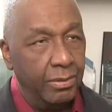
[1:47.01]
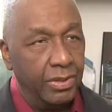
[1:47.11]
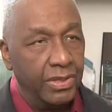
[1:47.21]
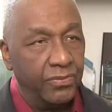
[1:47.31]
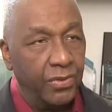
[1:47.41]

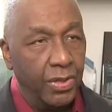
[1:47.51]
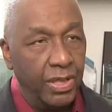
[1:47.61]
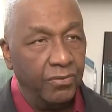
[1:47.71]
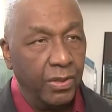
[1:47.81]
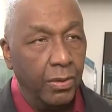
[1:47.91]
was a very
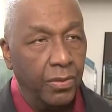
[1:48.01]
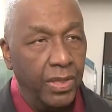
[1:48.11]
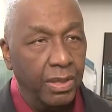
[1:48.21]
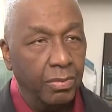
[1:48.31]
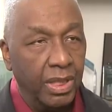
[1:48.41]
difficult
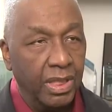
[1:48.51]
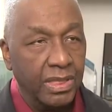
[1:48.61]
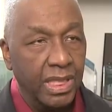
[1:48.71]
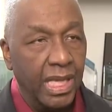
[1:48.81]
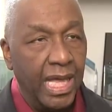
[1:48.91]
thing because
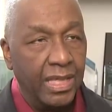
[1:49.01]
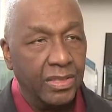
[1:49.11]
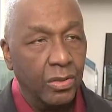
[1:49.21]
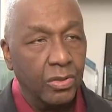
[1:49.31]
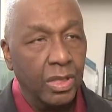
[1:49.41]
there are a lot of
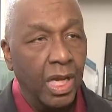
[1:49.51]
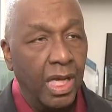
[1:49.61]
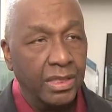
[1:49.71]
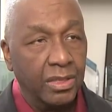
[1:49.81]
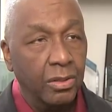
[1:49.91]

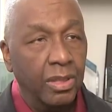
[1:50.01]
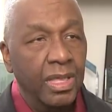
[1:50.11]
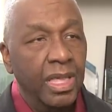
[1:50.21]
sociological